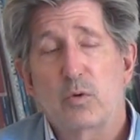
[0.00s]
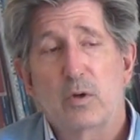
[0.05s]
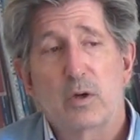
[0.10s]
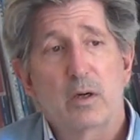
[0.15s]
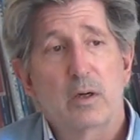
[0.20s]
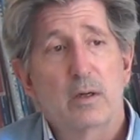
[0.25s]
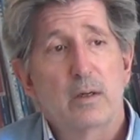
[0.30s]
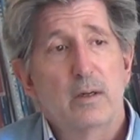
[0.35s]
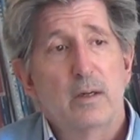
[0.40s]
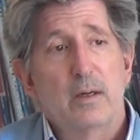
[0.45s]

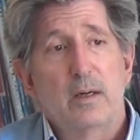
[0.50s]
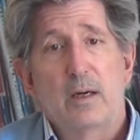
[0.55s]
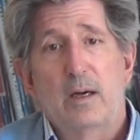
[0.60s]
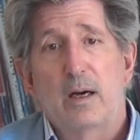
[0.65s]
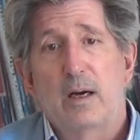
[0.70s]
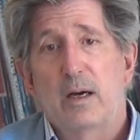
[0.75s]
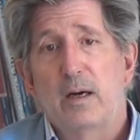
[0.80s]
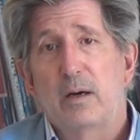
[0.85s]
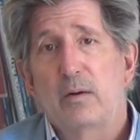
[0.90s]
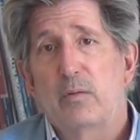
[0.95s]
were
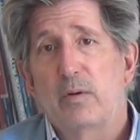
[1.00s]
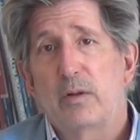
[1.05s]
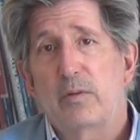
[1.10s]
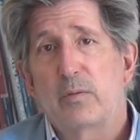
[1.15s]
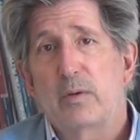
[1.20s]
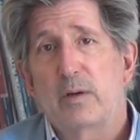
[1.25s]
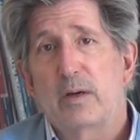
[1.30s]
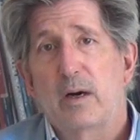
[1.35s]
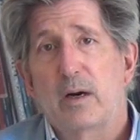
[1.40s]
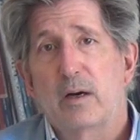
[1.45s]
with
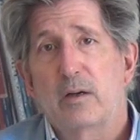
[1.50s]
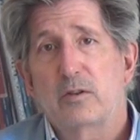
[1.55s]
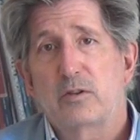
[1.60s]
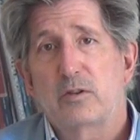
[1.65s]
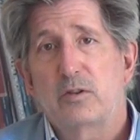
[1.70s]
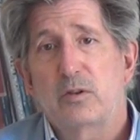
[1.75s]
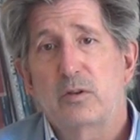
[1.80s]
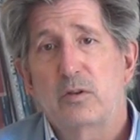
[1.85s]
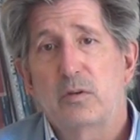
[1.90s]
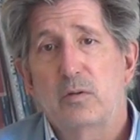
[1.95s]
regard
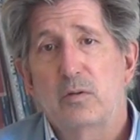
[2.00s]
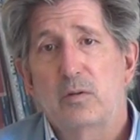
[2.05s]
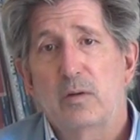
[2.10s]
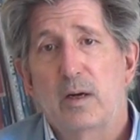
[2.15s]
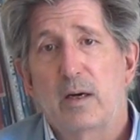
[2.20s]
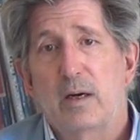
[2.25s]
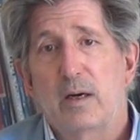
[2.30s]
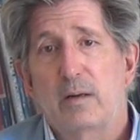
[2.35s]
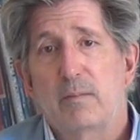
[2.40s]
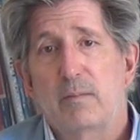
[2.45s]
to